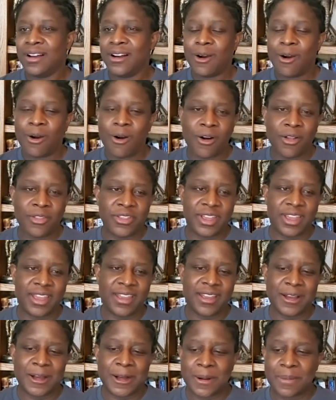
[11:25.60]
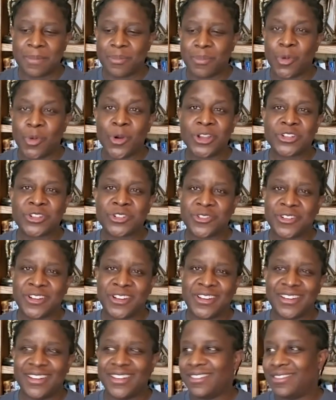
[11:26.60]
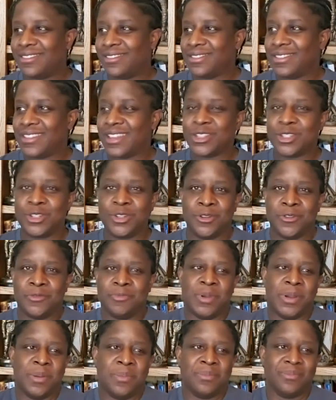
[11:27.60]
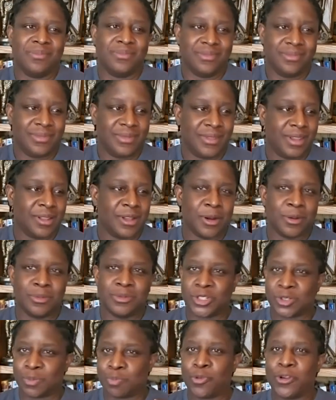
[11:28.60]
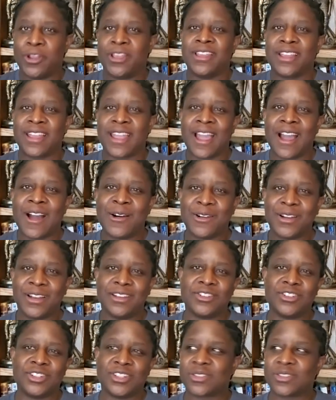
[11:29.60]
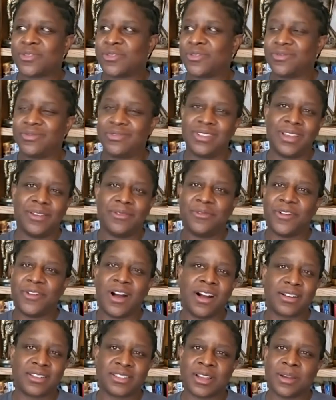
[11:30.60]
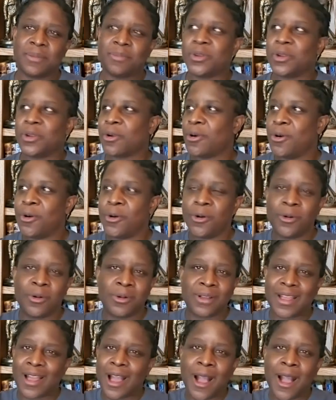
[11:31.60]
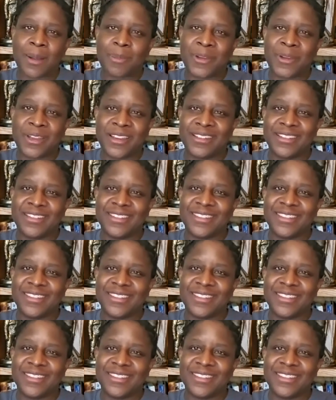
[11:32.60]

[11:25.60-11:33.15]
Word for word: all the um, moisture that you've been you know just breathing out it just it fogs up your whole cockpit